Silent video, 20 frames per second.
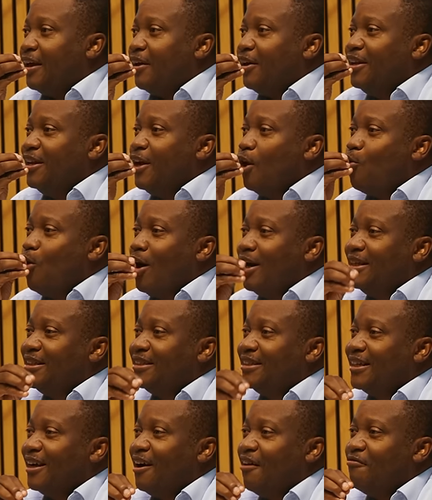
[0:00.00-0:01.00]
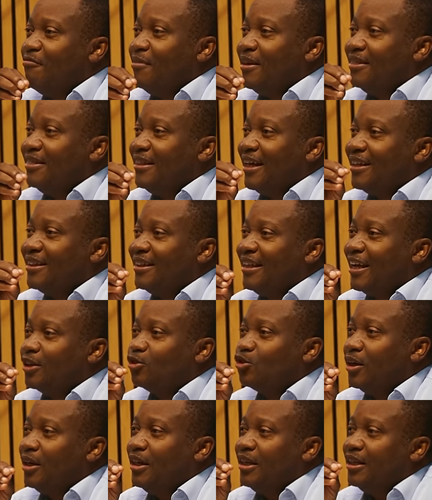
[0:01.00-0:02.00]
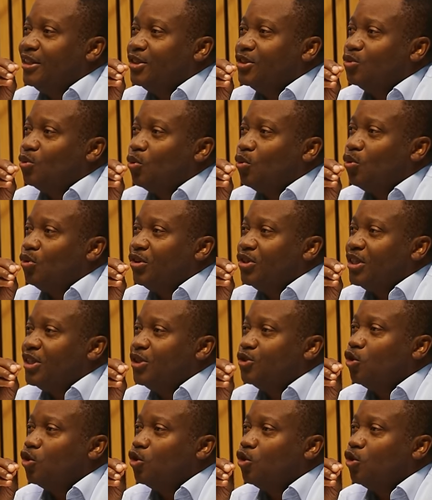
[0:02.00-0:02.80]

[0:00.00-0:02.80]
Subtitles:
in a coalition government, that actually is